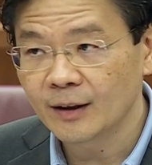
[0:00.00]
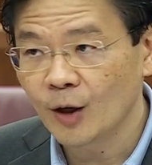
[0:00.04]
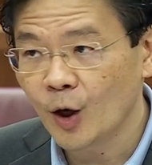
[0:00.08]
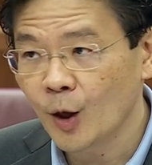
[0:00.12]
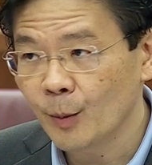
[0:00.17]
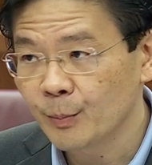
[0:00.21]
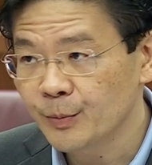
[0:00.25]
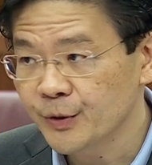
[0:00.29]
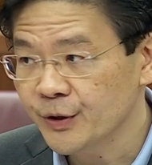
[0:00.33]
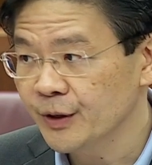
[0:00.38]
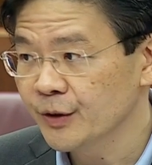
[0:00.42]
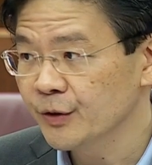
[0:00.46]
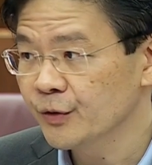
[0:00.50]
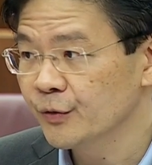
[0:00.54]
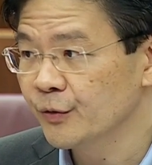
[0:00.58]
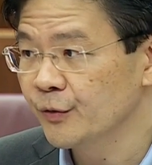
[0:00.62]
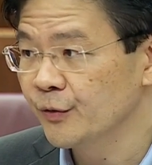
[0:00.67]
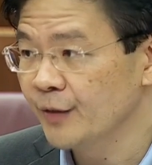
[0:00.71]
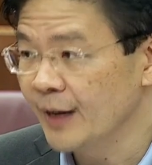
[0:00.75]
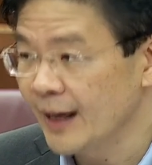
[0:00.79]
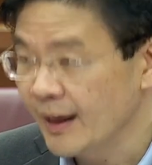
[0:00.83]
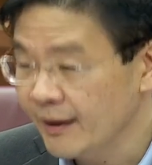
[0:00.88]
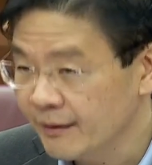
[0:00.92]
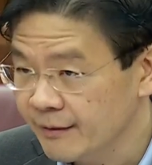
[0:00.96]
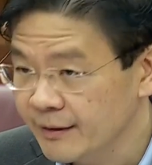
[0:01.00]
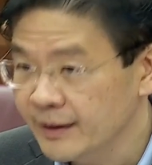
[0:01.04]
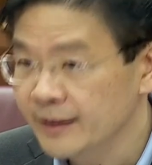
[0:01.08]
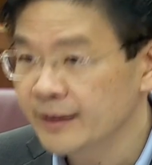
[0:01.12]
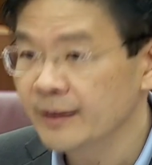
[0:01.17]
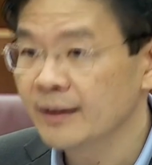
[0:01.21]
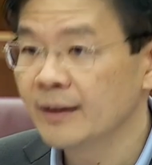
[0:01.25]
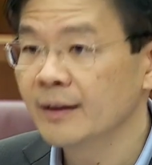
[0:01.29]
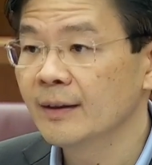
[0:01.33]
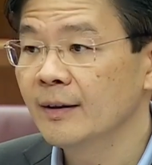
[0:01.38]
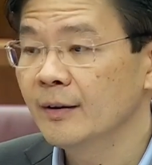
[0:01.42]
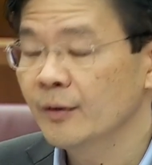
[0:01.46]
options very,
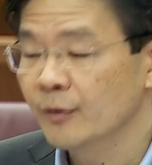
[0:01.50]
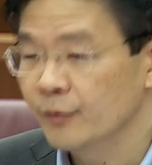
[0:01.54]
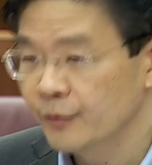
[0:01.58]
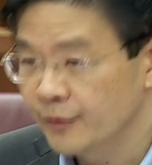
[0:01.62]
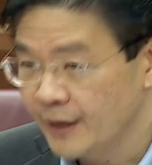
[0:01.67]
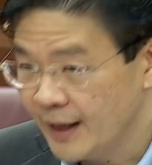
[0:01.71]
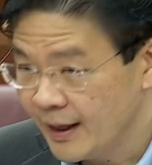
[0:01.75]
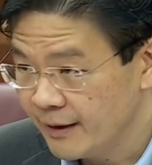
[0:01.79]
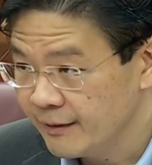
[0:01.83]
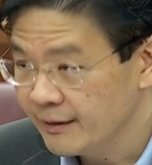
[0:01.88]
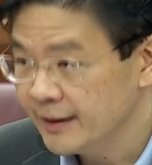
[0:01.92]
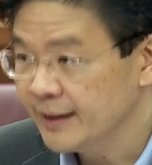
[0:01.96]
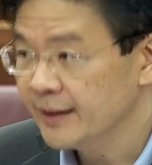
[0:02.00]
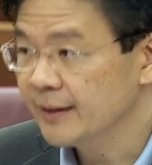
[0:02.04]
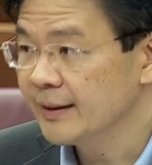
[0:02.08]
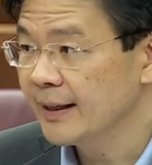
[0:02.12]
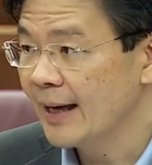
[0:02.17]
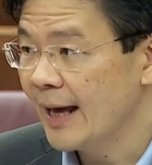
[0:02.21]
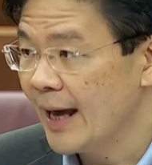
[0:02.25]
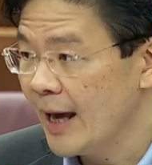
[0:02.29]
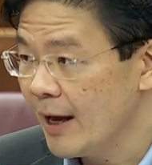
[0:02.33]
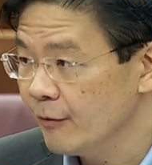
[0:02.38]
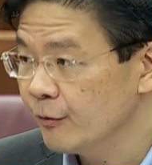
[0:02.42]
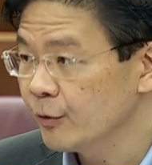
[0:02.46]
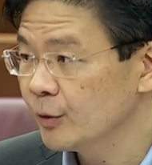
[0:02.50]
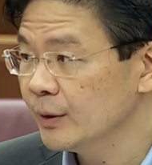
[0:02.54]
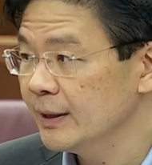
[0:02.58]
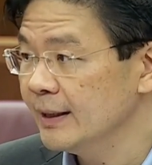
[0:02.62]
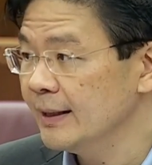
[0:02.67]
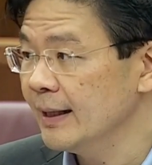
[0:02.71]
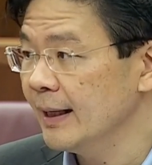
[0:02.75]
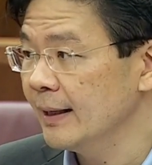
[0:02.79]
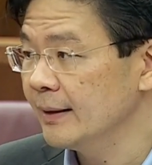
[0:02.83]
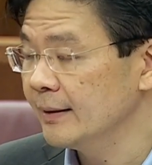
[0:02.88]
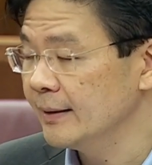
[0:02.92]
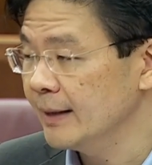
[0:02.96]
very
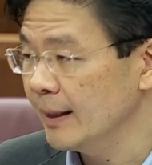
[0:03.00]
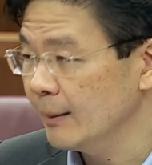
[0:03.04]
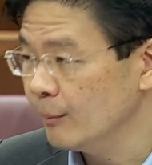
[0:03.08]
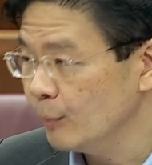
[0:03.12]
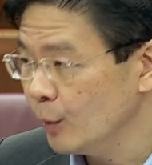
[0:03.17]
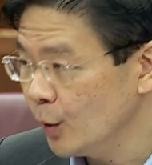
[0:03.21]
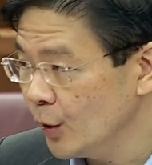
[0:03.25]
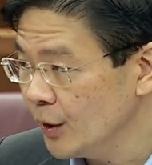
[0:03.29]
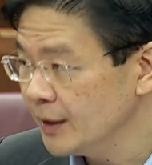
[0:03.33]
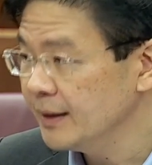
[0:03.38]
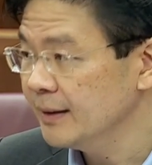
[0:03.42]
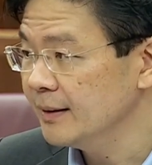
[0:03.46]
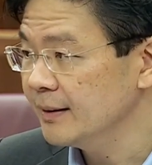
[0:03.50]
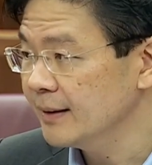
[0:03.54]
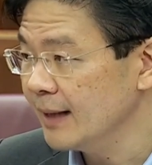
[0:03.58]
carefully at that point in